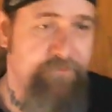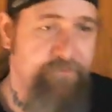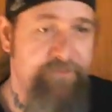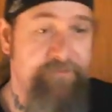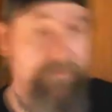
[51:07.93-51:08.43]
or
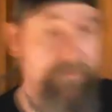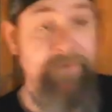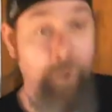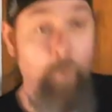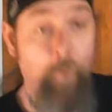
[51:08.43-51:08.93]
think that they
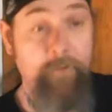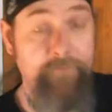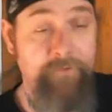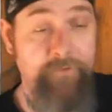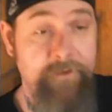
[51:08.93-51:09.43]
know
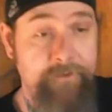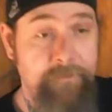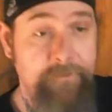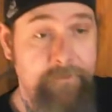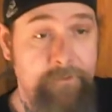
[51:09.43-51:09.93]
everything
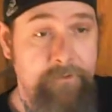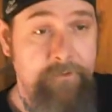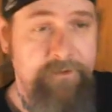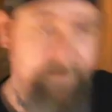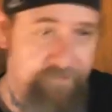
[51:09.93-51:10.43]

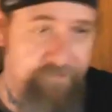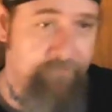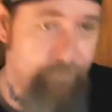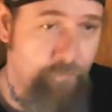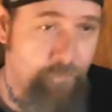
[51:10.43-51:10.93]
keep
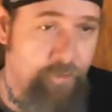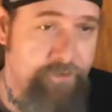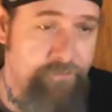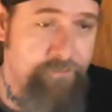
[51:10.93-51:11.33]
them from learning the